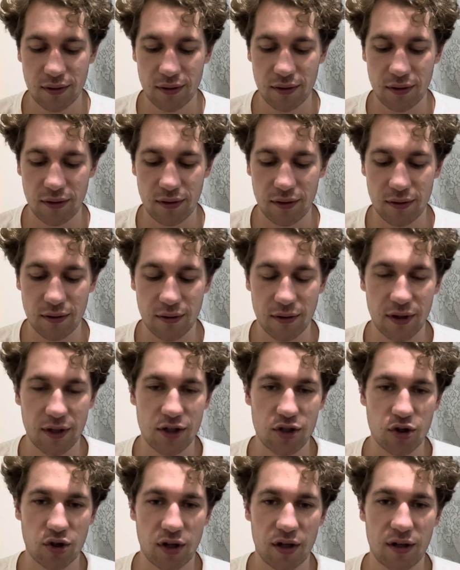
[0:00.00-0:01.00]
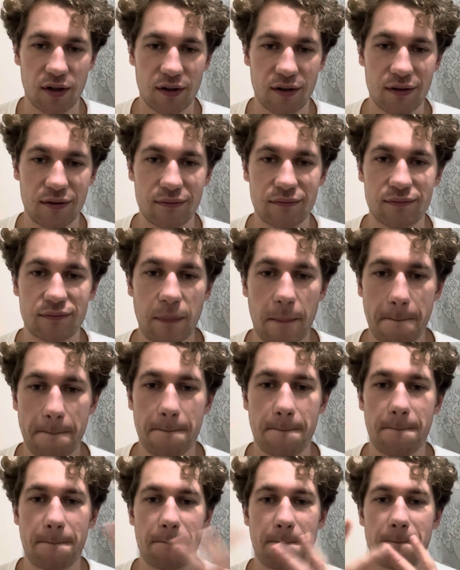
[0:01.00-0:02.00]
you enjoy.
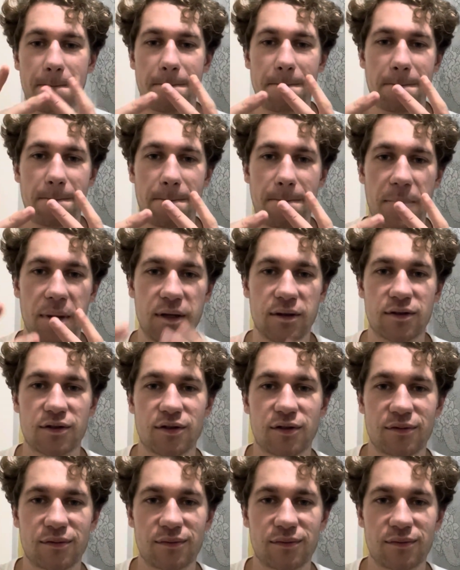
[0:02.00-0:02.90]
Peace.